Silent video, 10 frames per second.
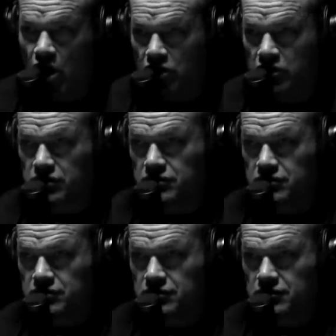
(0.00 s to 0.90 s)
wrong
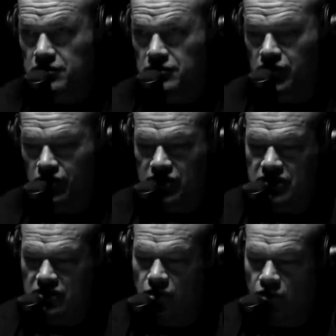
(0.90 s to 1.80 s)
hmm you know, you
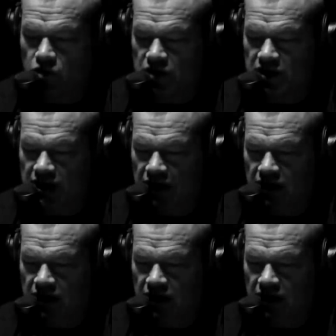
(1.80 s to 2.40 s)
get you you get that